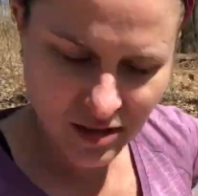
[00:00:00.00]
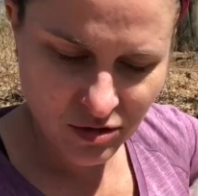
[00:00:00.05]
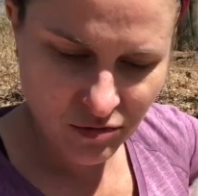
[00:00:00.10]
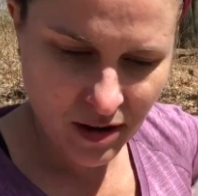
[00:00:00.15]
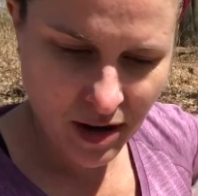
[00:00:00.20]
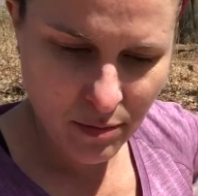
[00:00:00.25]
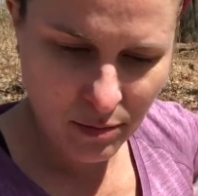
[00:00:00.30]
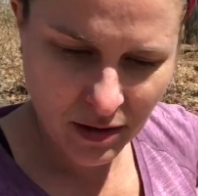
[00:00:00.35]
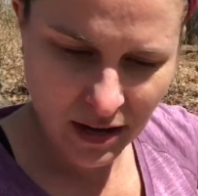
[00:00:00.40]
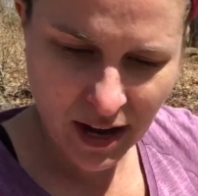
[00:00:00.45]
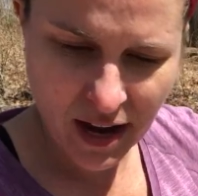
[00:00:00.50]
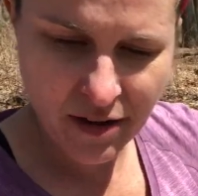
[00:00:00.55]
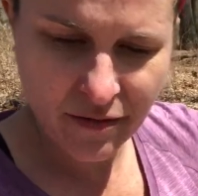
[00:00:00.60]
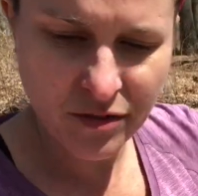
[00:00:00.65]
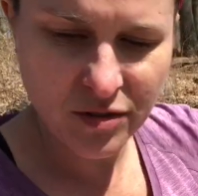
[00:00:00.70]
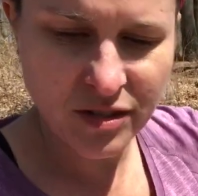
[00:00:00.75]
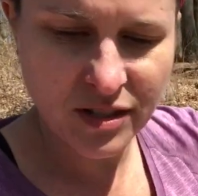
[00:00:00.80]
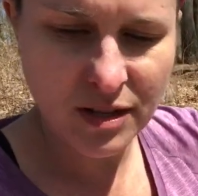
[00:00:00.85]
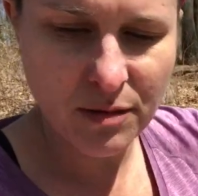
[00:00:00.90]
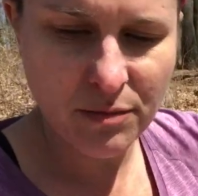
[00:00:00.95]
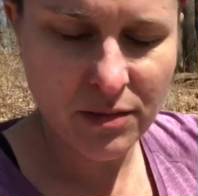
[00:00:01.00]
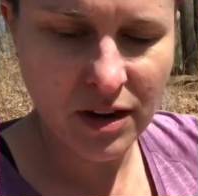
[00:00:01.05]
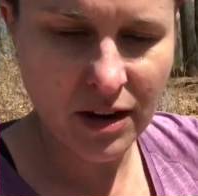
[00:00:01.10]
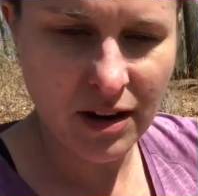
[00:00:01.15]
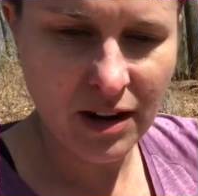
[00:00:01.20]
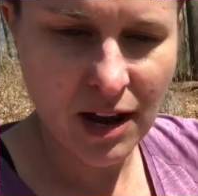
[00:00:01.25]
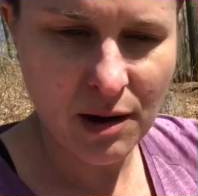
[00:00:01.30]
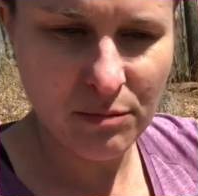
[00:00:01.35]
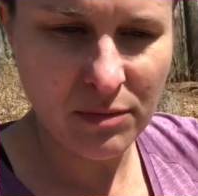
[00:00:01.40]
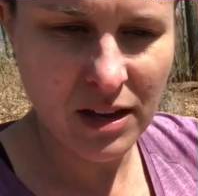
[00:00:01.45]
scrambling after something,
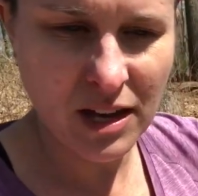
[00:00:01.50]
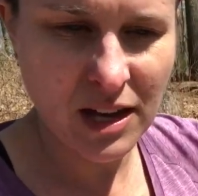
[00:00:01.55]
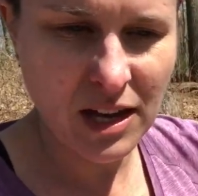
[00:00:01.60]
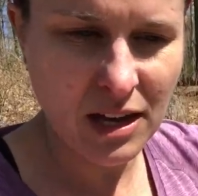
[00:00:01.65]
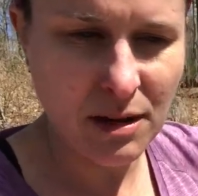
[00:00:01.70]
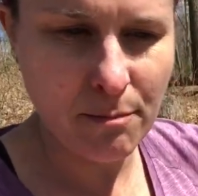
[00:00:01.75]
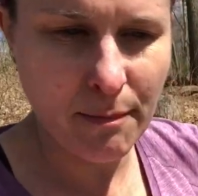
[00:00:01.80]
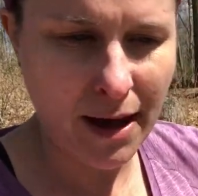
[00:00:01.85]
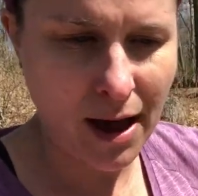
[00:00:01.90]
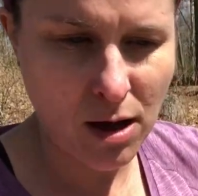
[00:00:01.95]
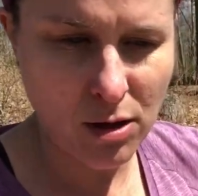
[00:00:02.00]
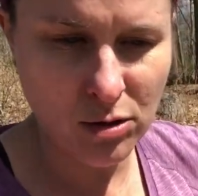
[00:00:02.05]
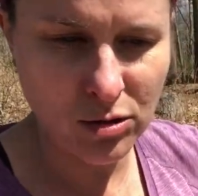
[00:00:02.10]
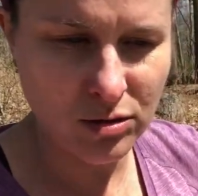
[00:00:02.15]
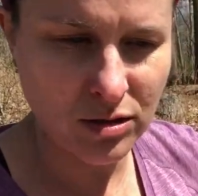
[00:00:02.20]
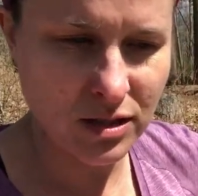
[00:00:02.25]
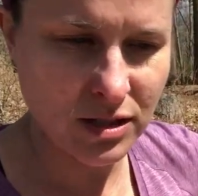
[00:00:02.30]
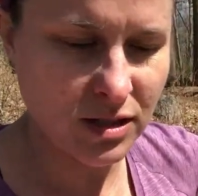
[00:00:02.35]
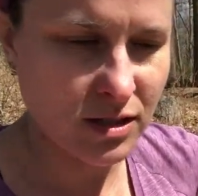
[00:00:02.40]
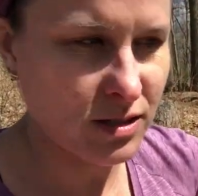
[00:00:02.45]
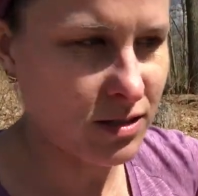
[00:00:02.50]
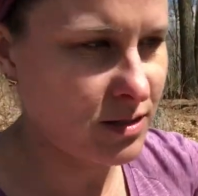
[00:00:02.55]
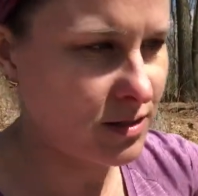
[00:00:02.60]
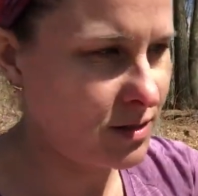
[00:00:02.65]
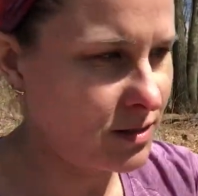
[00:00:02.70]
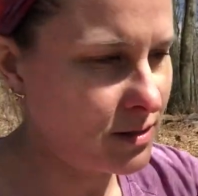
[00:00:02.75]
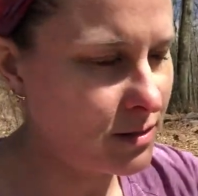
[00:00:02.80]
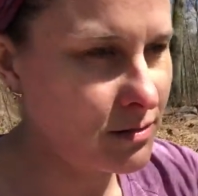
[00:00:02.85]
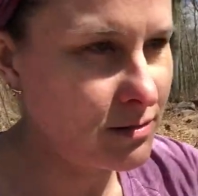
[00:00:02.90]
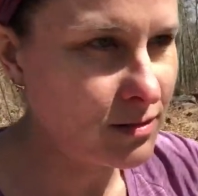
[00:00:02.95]
and I'm thinking mouse.
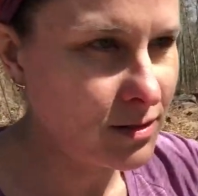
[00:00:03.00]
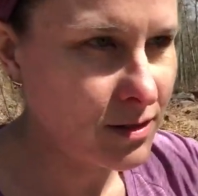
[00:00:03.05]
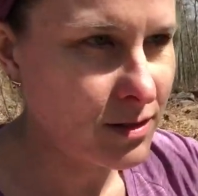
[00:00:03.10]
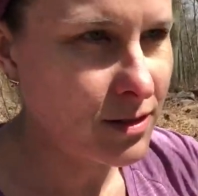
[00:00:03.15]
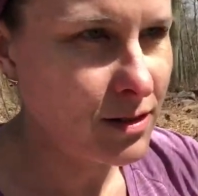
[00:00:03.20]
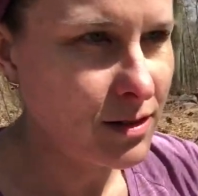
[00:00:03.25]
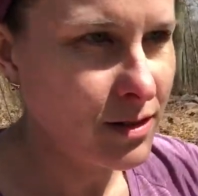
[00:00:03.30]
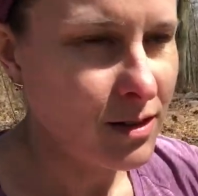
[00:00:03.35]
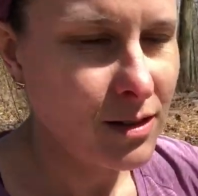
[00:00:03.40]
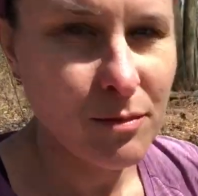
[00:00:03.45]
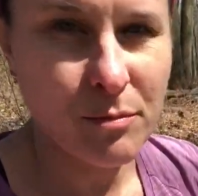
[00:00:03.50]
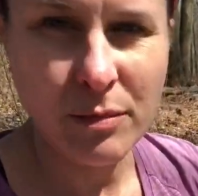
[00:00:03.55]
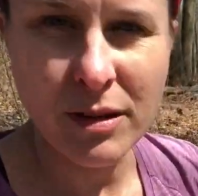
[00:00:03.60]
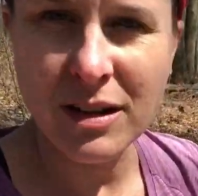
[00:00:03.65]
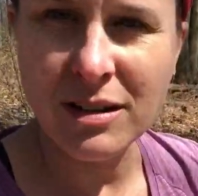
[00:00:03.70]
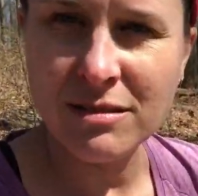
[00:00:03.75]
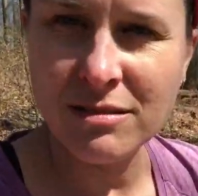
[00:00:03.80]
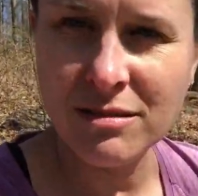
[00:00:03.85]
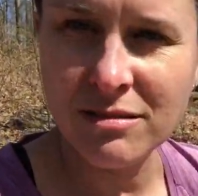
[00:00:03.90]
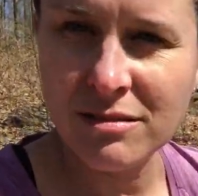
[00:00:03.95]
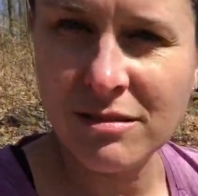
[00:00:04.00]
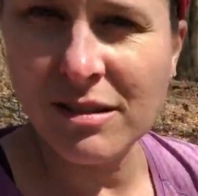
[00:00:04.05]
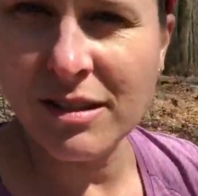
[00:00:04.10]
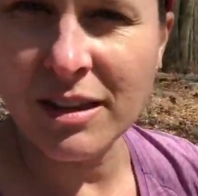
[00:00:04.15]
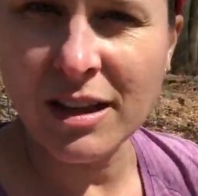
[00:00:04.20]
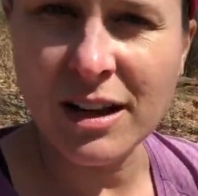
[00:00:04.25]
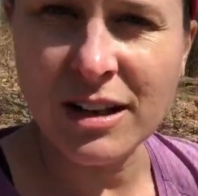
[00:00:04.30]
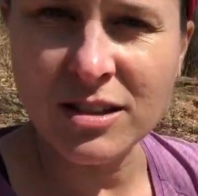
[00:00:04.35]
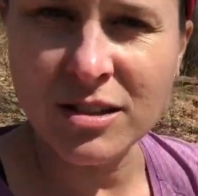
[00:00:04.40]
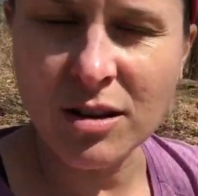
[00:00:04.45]
But
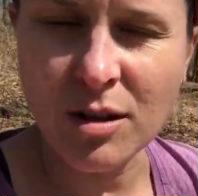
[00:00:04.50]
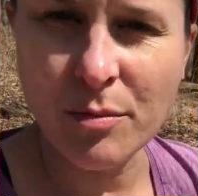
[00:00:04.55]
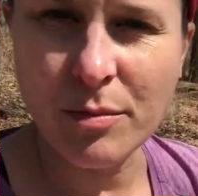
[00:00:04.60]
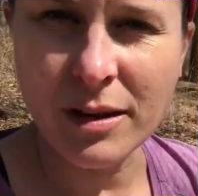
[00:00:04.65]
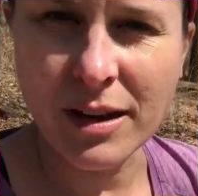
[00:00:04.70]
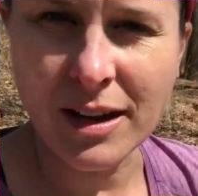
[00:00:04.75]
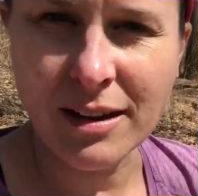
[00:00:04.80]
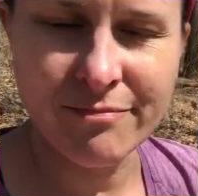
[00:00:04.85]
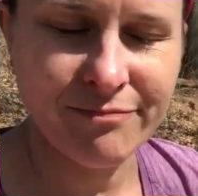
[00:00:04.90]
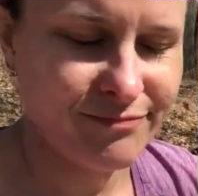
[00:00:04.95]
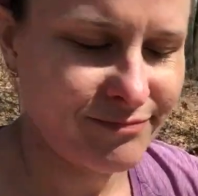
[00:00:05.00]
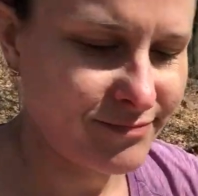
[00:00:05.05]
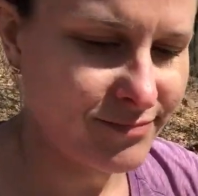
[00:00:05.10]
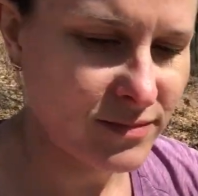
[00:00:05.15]
then I saw a bee.